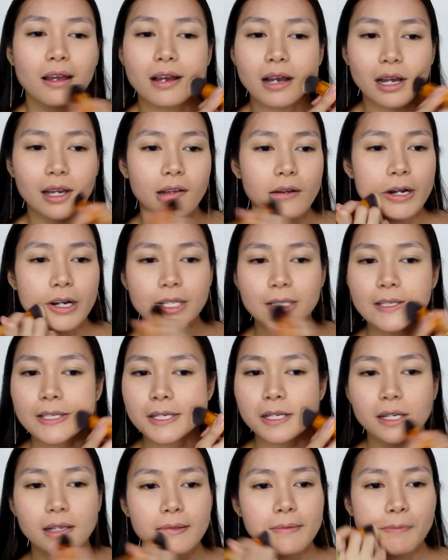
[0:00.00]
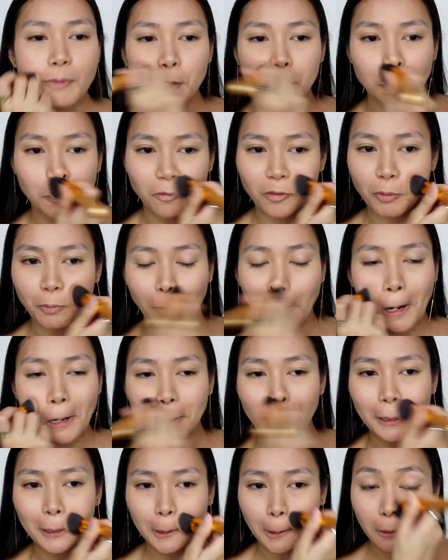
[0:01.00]
I concentrate most of the
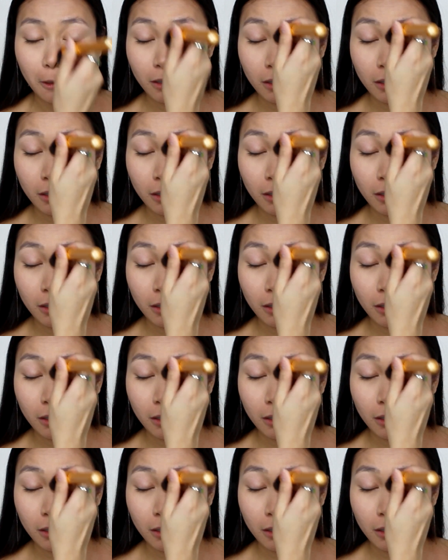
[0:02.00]
product